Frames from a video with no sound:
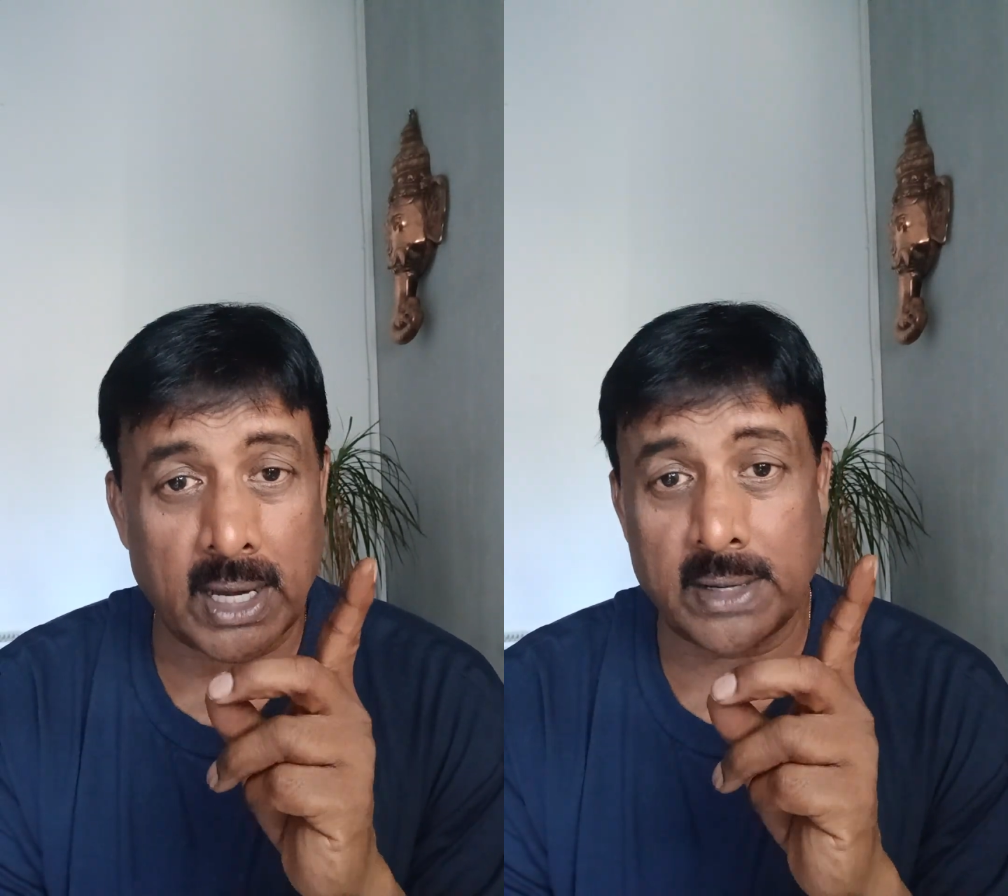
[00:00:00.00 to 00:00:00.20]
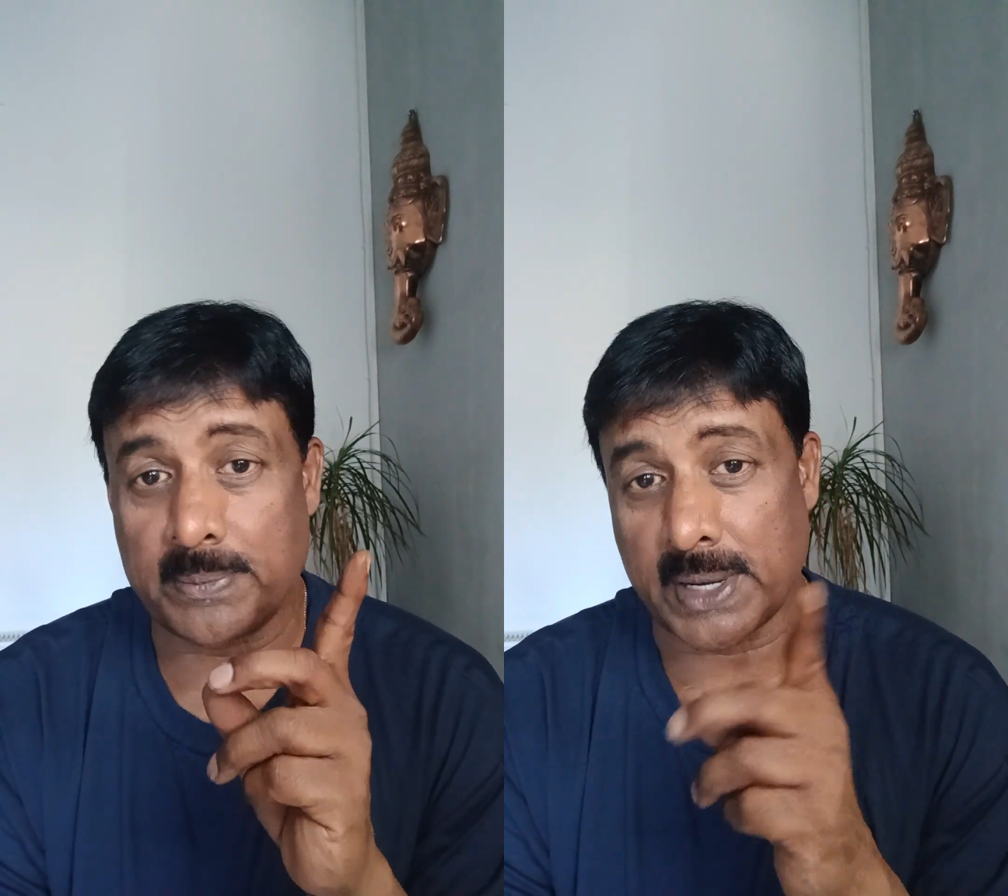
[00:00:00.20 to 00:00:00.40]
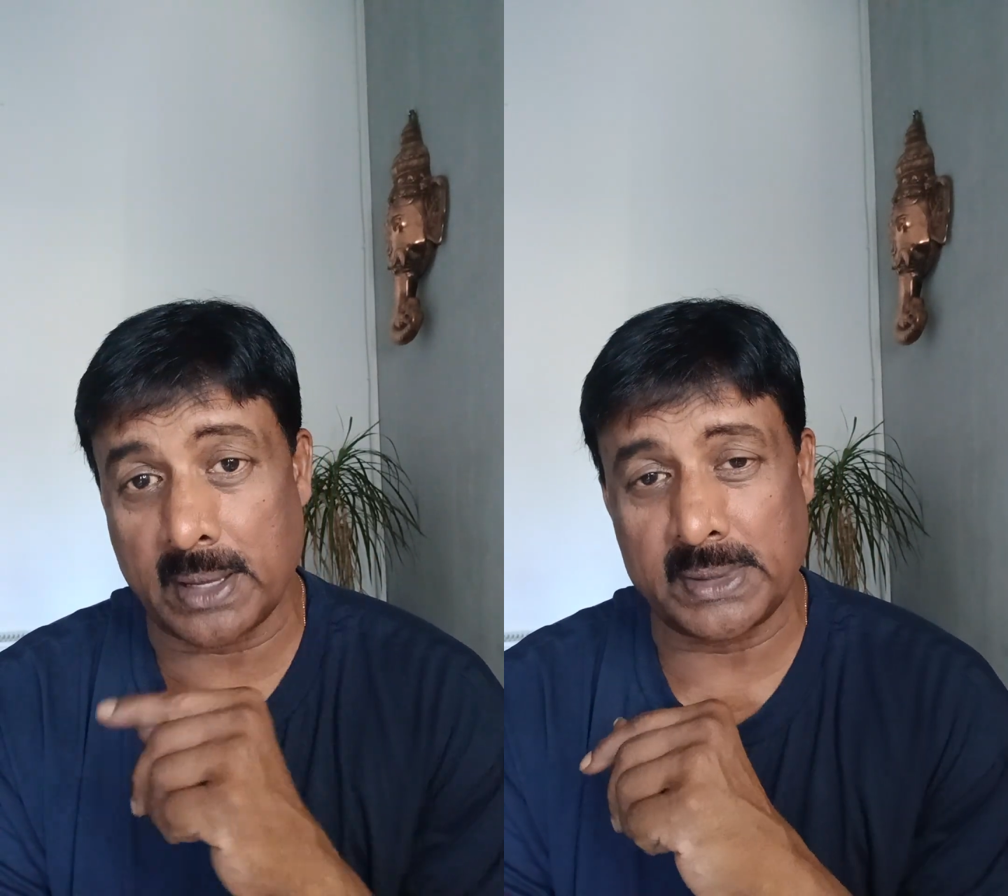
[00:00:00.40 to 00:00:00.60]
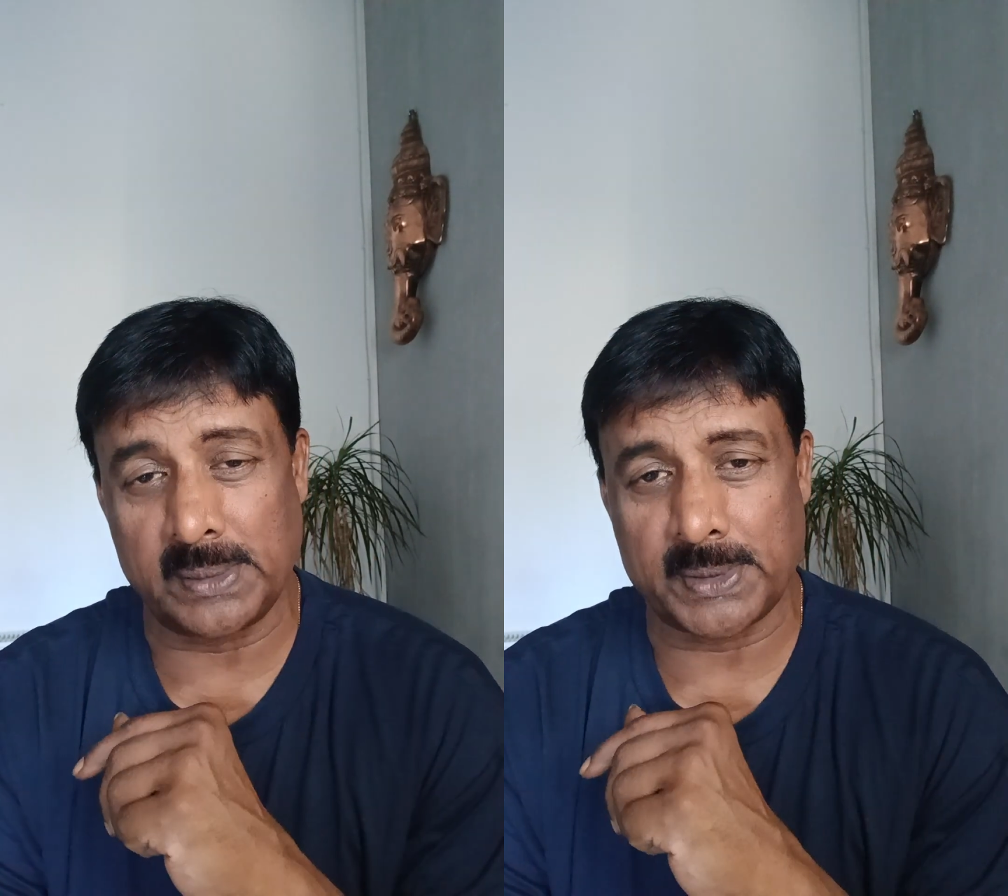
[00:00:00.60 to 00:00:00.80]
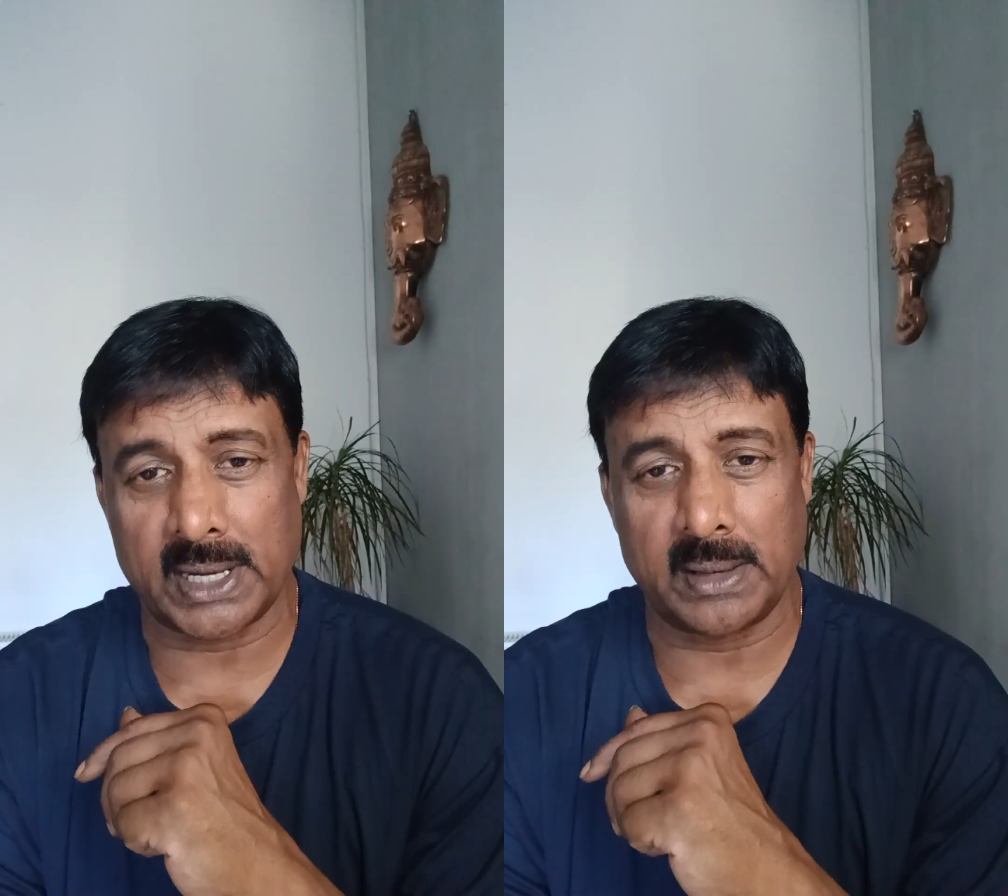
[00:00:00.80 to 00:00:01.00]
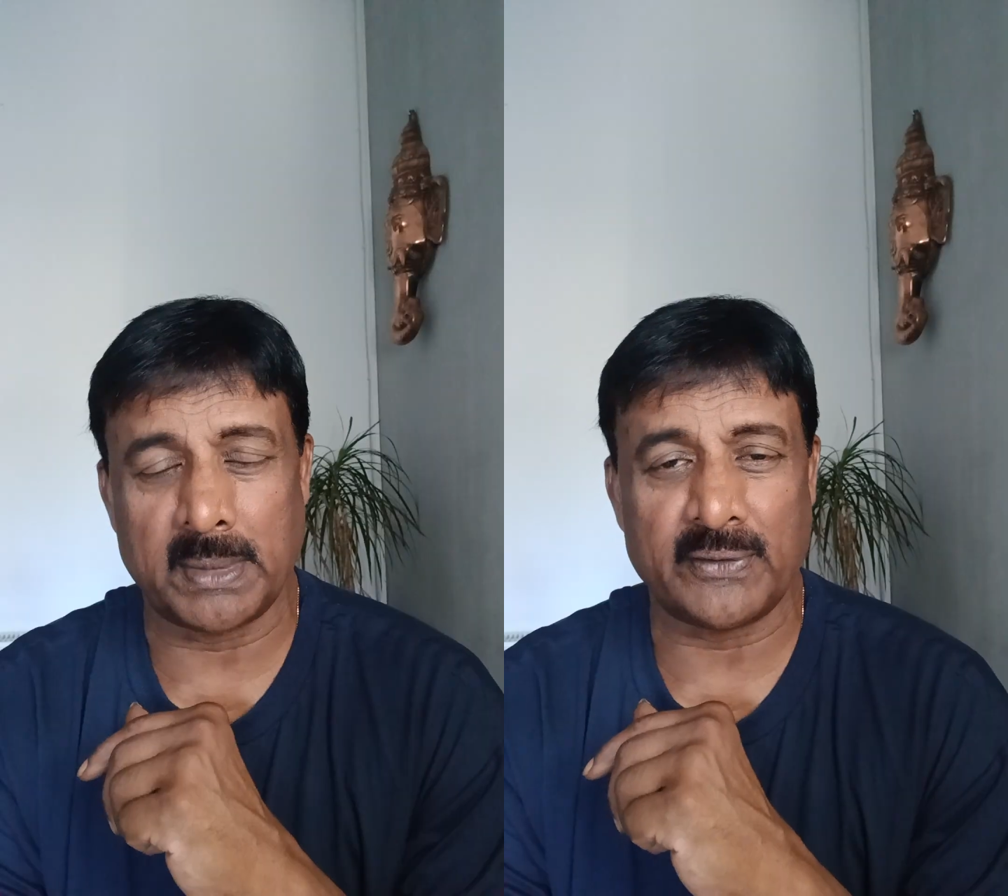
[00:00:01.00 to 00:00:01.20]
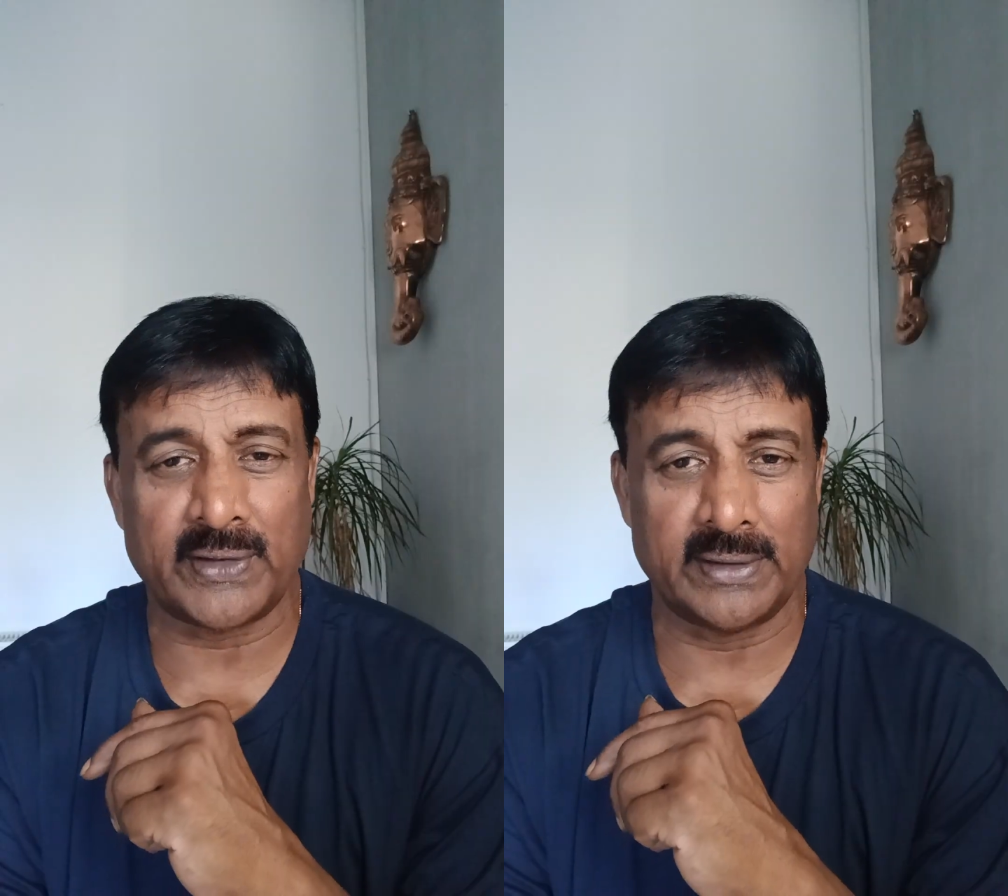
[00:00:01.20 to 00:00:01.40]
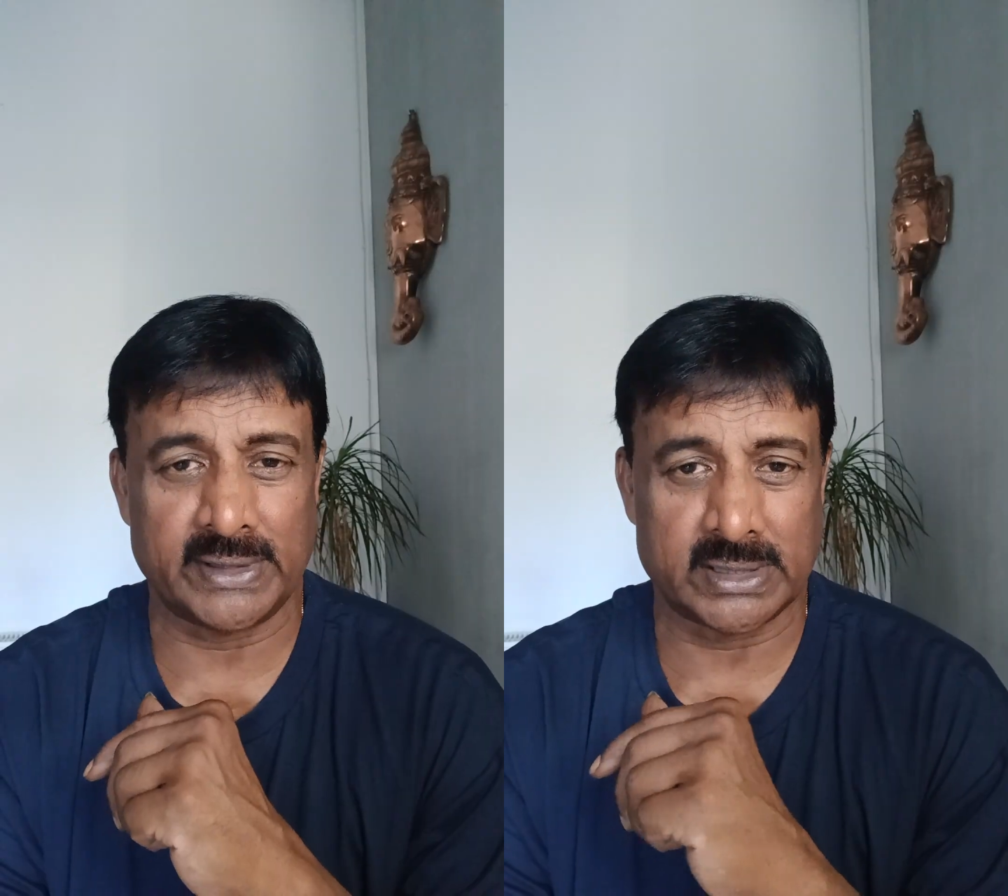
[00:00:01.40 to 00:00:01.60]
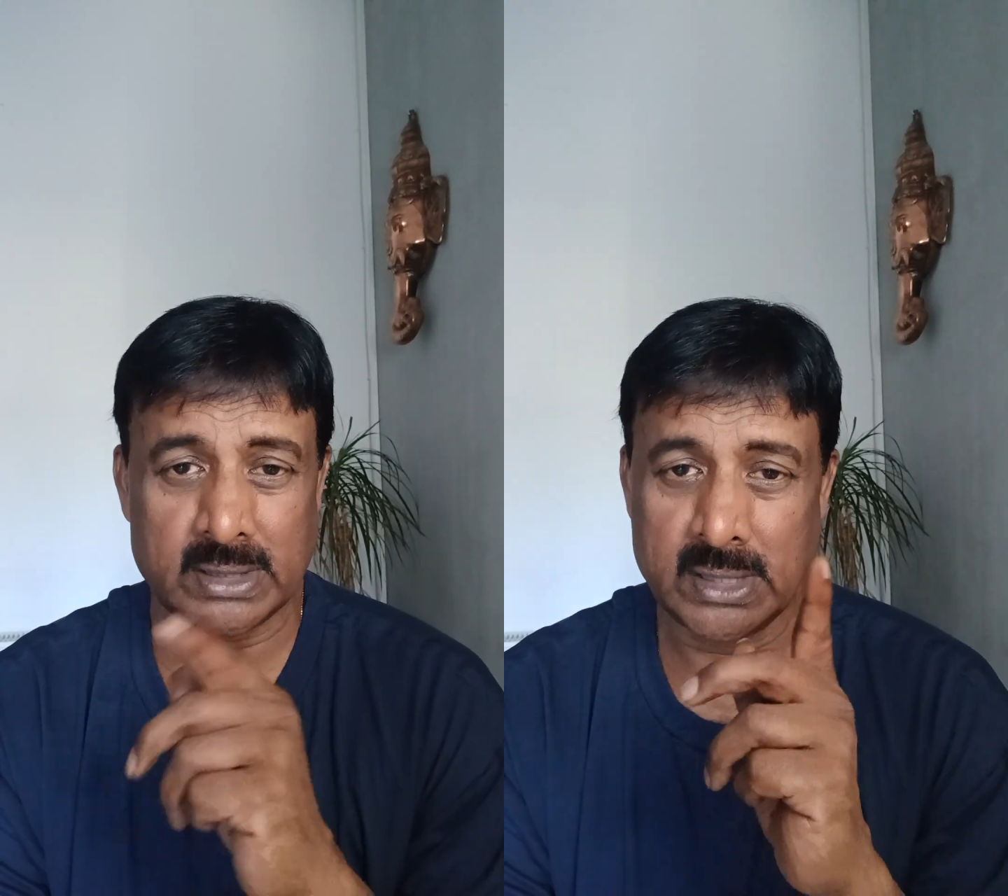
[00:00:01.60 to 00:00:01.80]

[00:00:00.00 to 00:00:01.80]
and Brahmari Pranayam, my favorite.